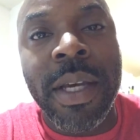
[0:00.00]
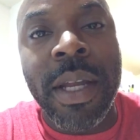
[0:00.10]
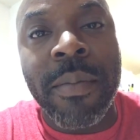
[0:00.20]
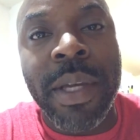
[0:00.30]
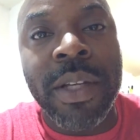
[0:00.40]

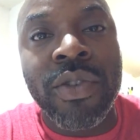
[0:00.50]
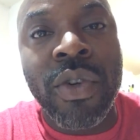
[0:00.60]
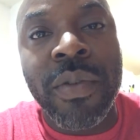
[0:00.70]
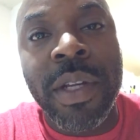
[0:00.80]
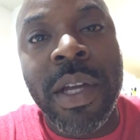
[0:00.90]
And I'm being
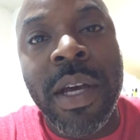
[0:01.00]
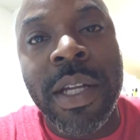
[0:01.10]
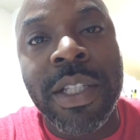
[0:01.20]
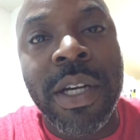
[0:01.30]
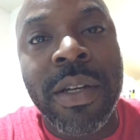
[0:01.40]
truthful to y'all,
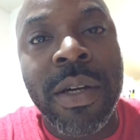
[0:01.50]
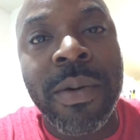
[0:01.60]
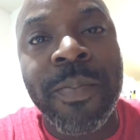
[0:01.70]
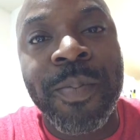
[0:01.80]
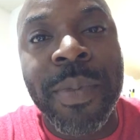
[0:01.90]
let y'all
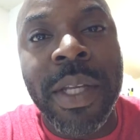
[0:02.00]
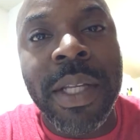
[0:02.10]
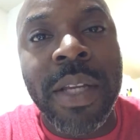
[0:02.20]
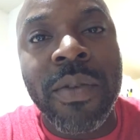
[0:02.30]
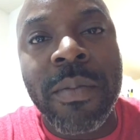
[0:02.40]
know.
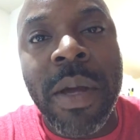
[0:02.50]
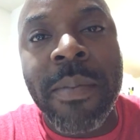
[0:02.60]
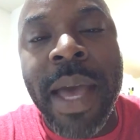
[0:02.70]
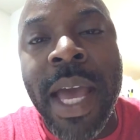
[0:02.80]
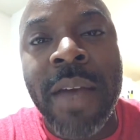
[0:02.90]
That's one of my
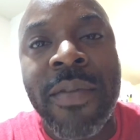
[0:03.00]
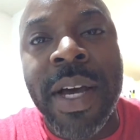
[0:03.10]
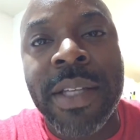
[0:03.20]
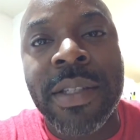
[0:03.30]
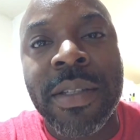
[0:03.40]
bad
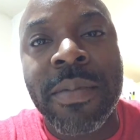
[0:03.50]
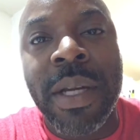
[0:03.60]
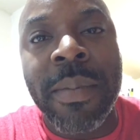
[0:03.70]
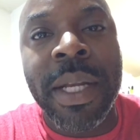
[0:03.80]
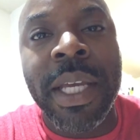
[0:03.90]
vices, but
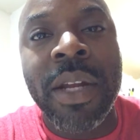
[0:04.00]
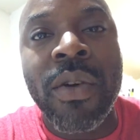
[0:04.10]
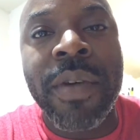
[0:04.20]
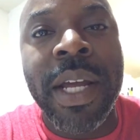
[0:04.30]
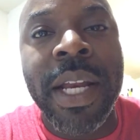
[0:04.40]
I'm about to get
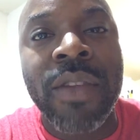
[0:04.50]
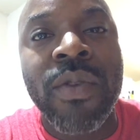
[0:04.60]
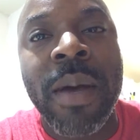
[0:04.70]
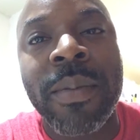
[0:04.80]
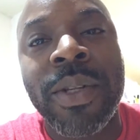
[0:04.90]
over that. And that's
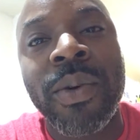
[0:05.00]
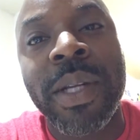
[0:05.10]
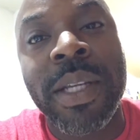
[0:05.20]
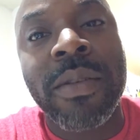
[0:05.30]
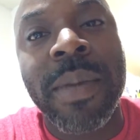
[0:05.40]
why I'm doing
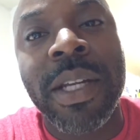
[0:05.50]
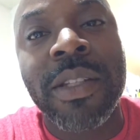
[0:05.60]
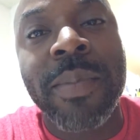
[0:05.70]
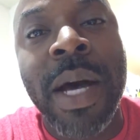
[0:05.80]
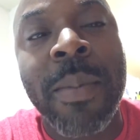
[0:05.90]
this about
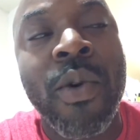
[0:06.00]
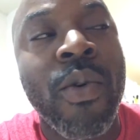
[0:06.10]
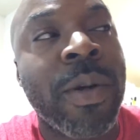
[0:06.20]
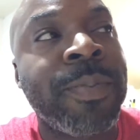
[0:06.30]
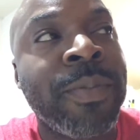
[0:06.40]
this
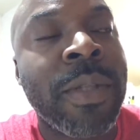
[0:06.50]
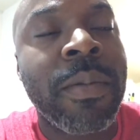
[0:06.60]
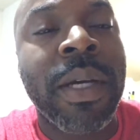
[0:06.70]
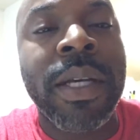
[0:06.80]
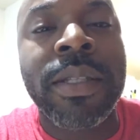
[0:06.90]
popcorn,
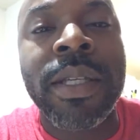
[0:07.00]
because